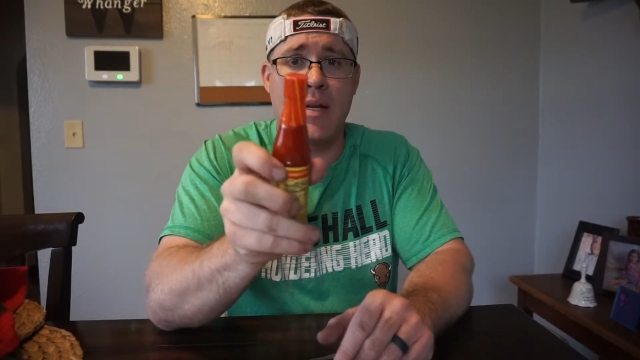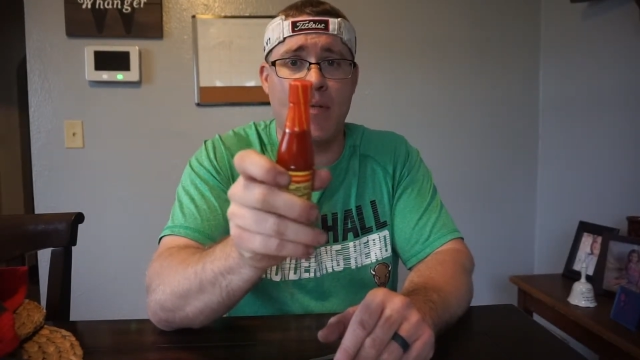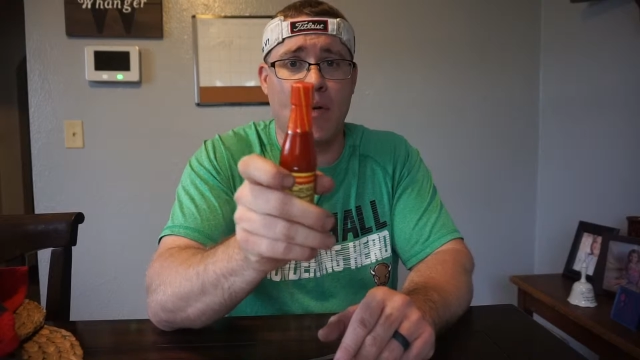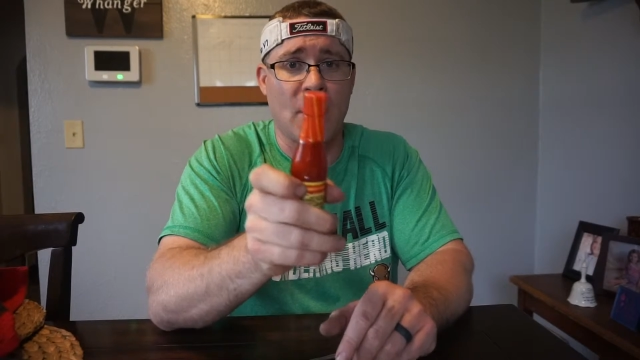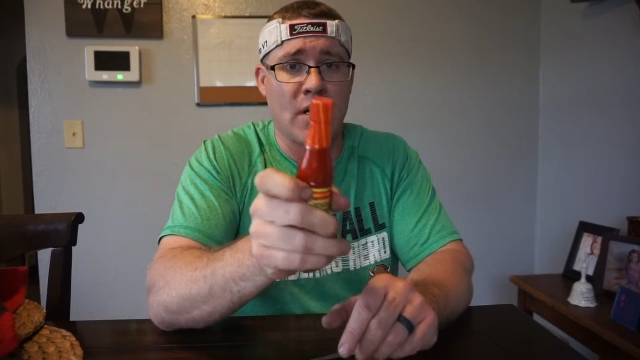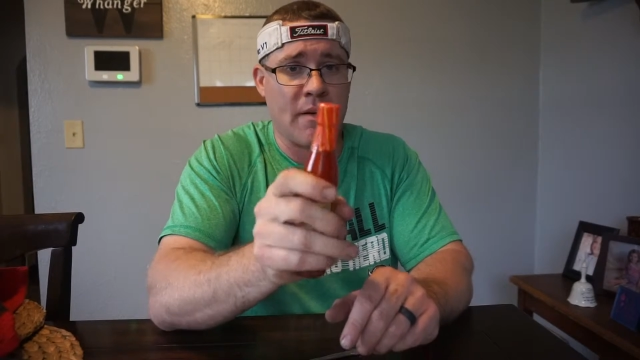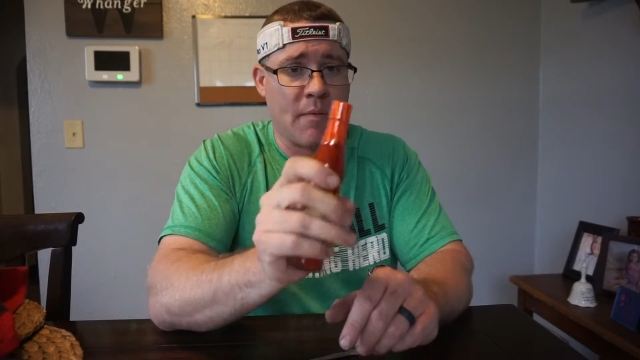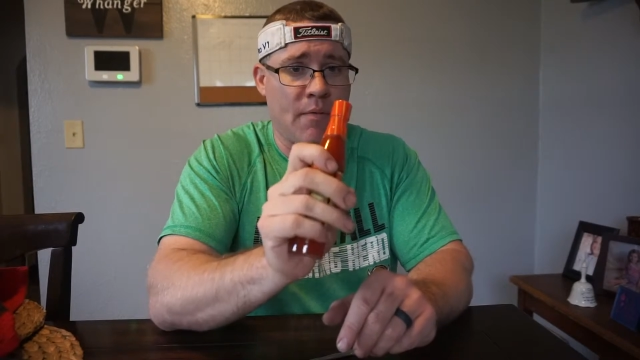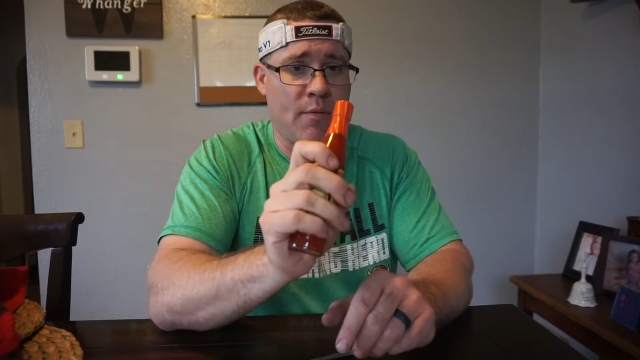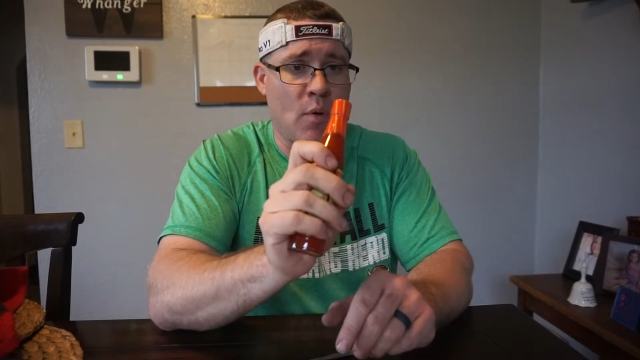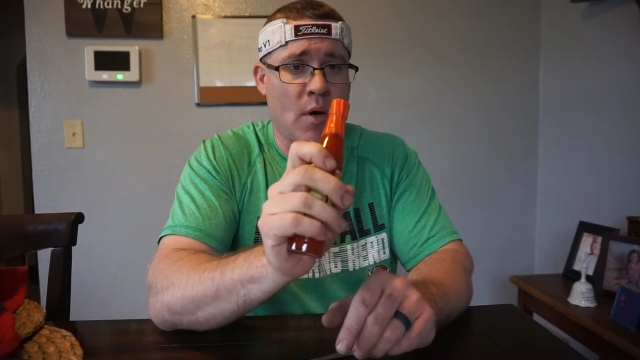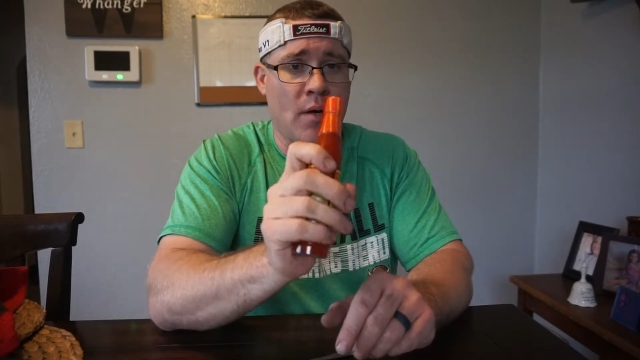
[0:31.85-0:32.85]
never heard of it
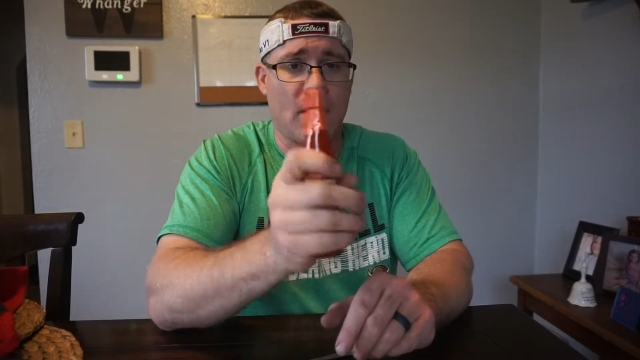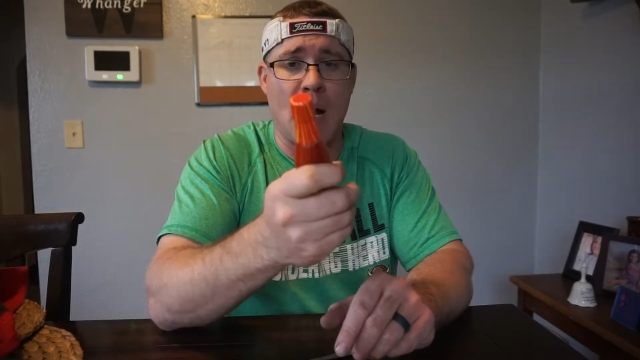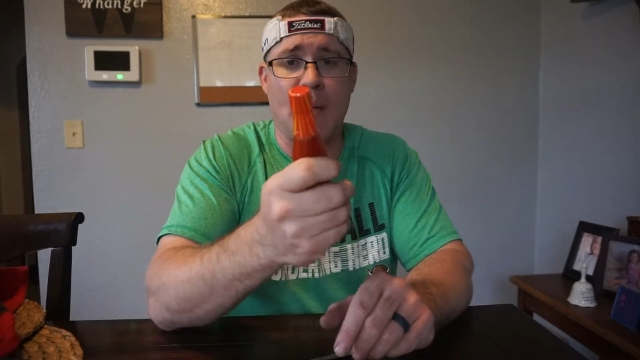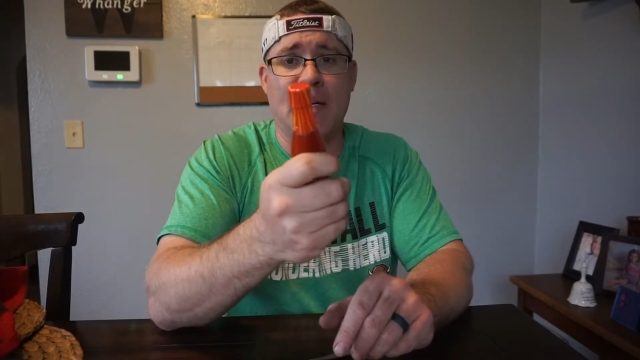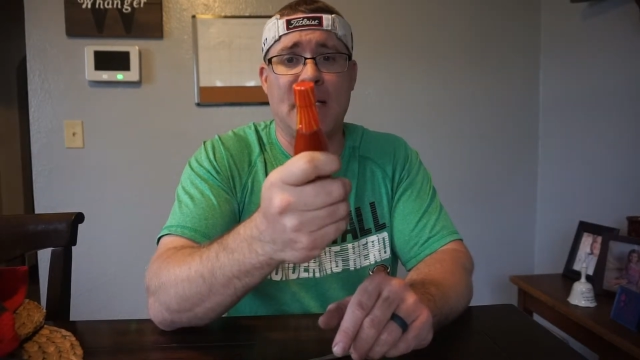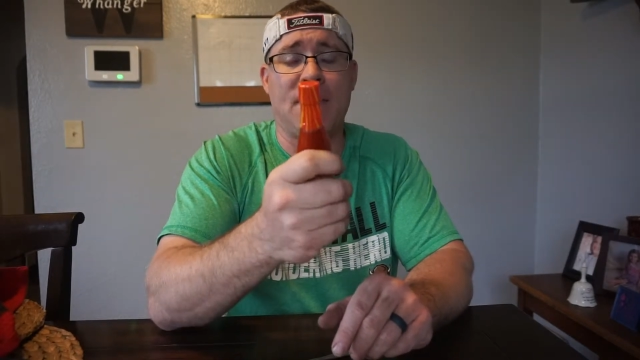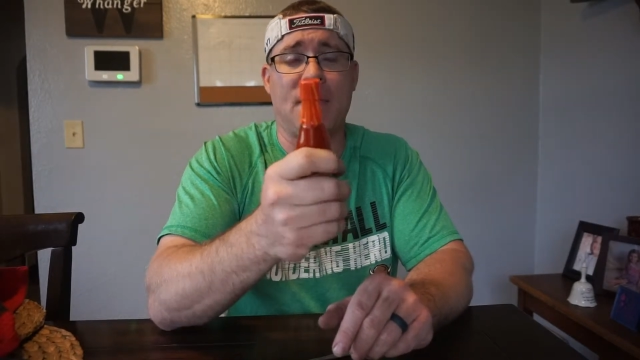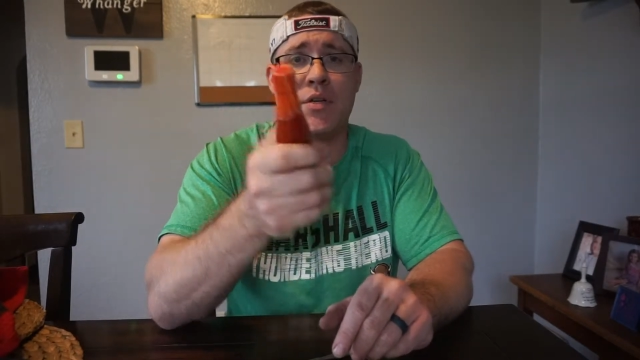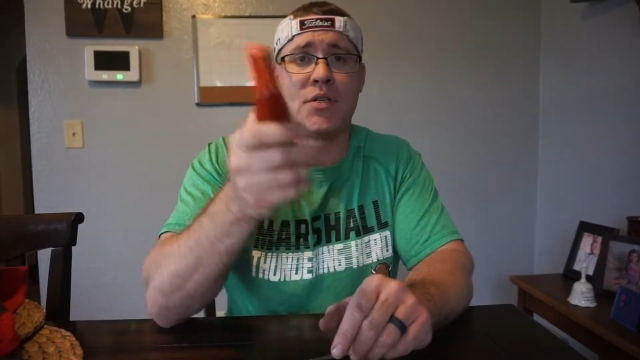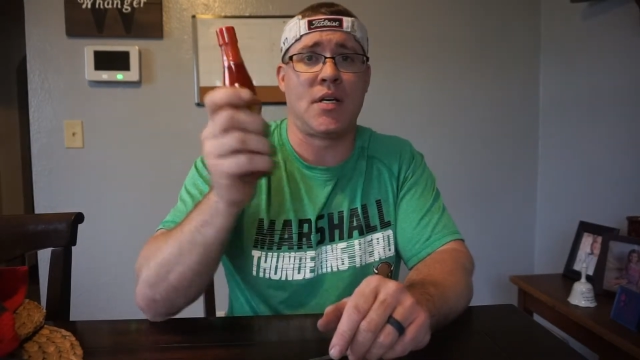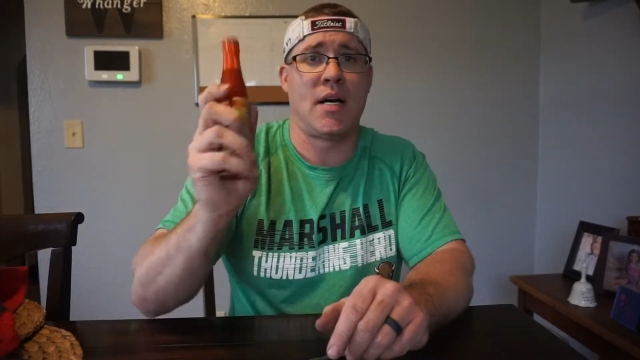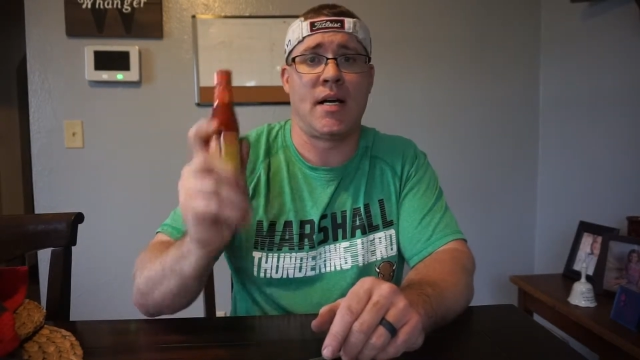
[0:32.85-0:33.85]
before. I'm going to give it a
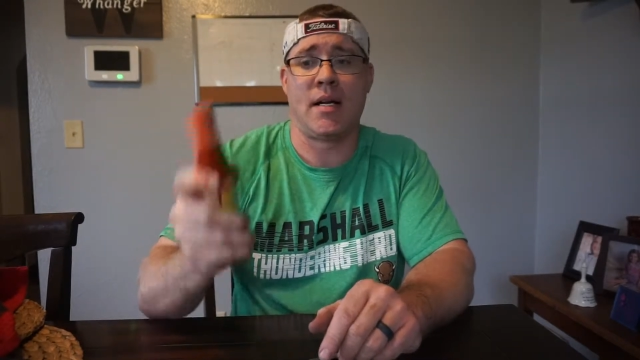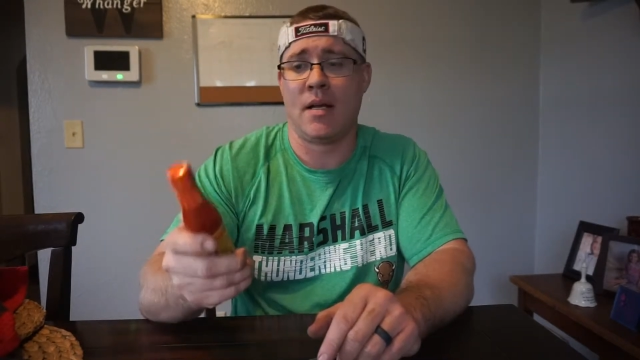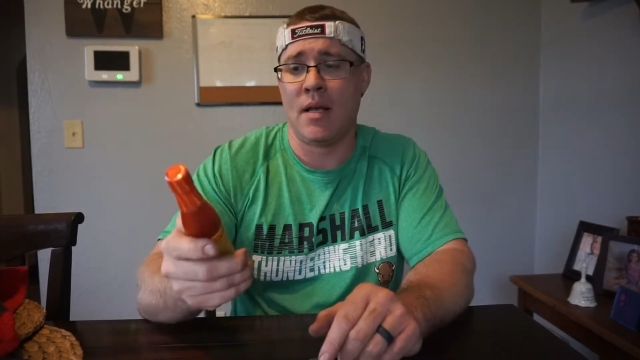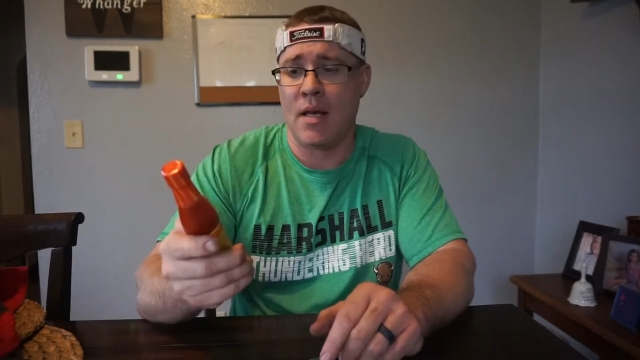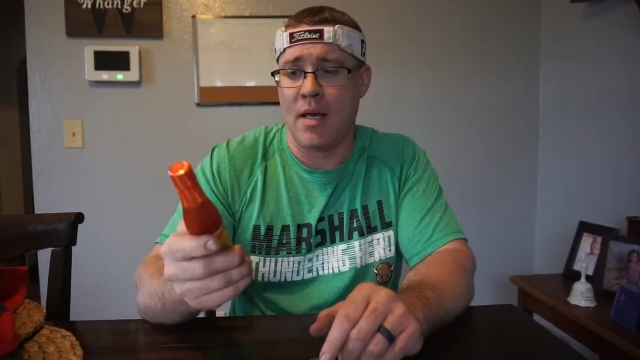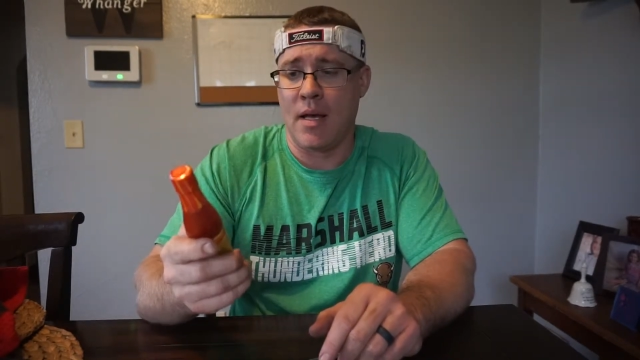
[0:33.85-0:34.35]
shot.